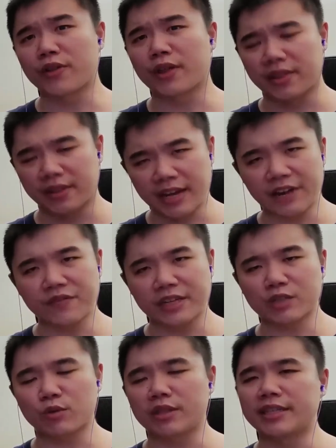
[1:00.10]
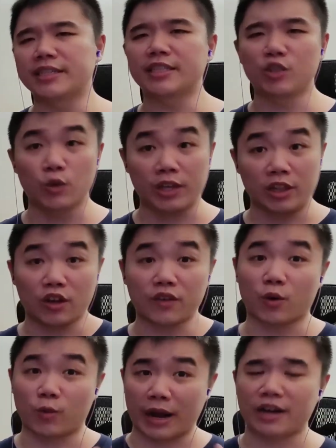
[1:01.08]
than the Netflix release. You can look
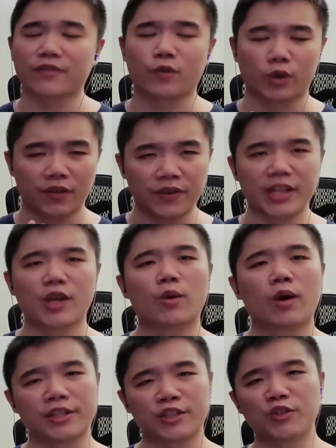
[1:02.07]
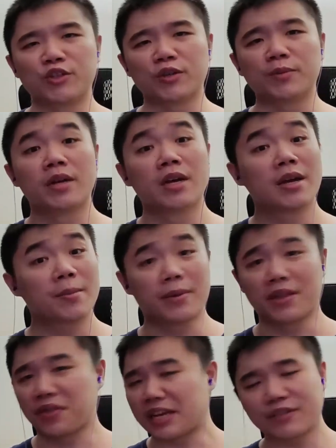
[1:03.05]
around for the video on YouTube.
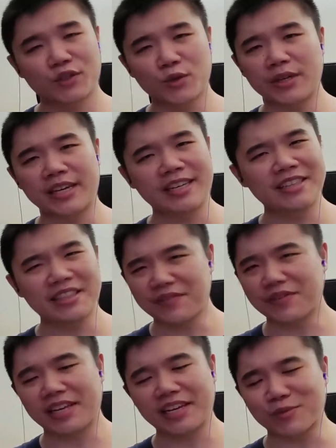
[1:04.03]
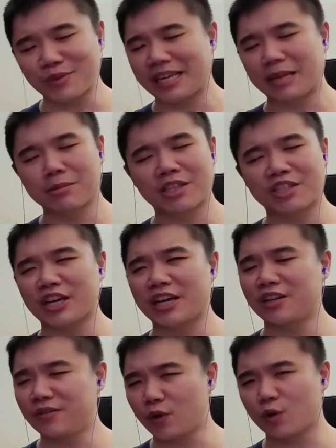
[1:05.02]
But thanks for tuning in. Leave a like, really helps the
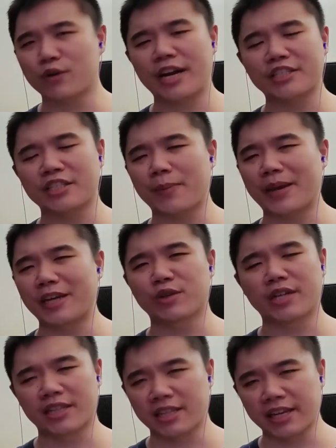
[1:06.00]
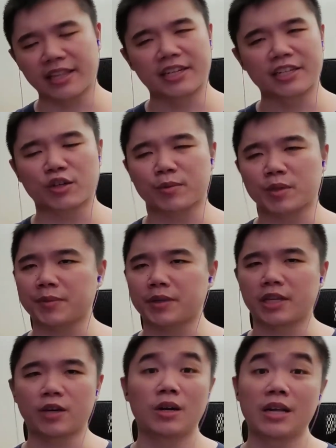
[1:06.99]
channel. Full reactions on Patreon in the link in the description
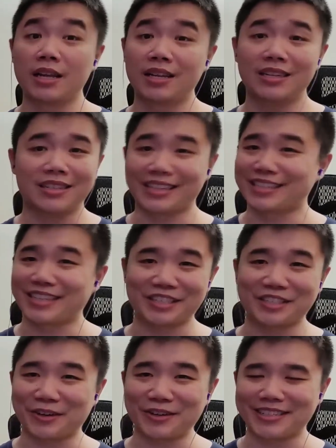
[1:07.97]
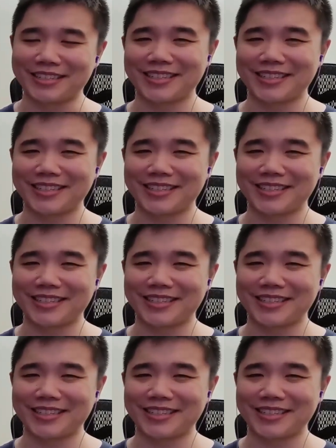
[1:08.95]
below. Let's get started.